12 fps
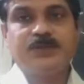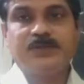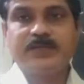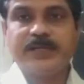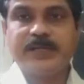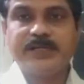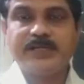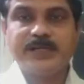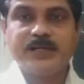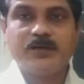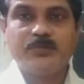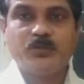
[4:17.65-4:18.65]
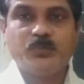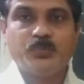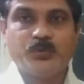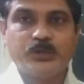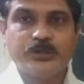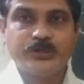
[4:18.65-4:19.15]
the entry of the
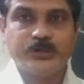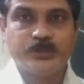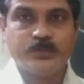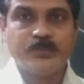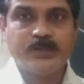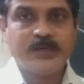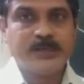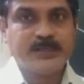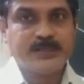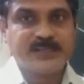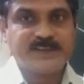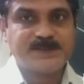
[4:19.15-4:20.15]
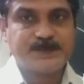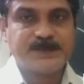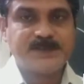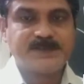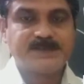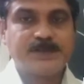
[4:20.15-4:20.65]
pollen tube takes
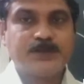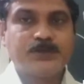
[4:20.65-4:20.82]
place